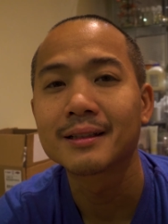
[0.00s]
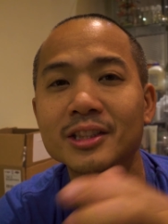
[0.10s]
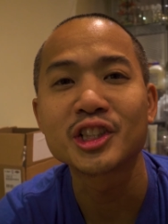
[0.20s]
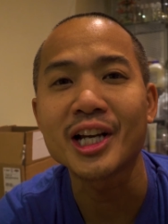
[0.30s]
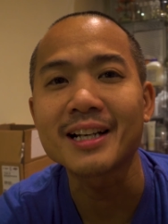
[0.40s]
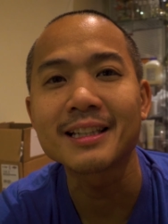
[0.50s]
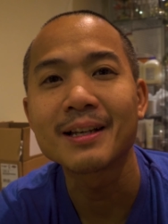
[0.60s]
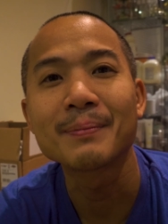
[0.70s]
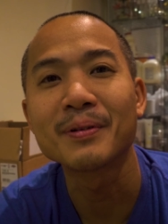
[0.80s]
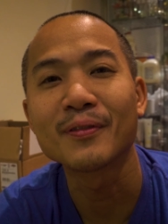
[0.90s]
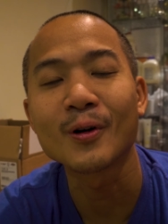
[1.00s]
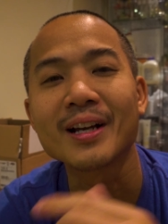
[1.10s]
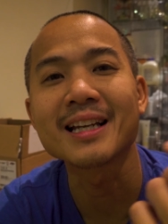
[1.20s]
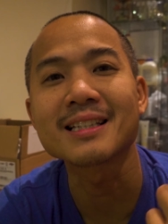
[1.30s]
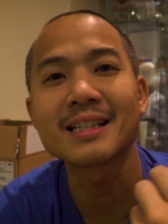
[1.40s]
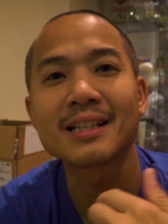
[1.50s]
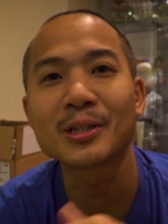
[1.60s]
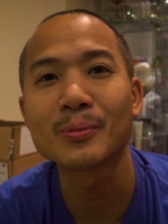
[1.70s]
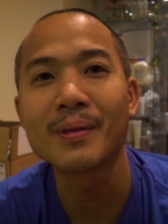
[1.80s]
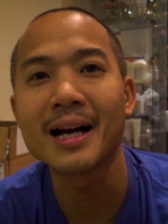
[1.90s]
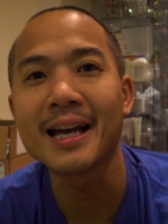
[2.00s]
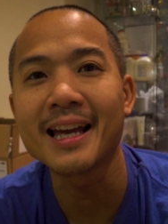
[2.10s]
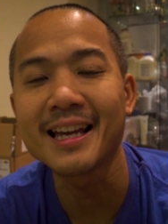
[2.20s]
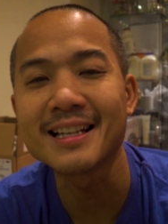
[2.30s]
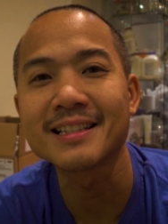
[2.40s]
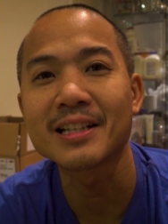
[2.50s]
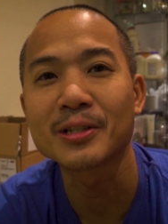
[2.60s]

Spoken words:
checked before it gets to my hands.